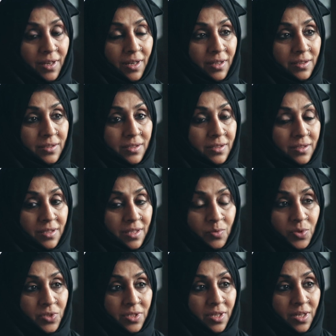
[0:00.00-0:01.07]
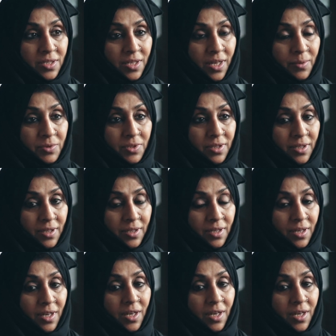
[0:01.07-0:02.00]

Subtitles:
And there wasn't a time to think.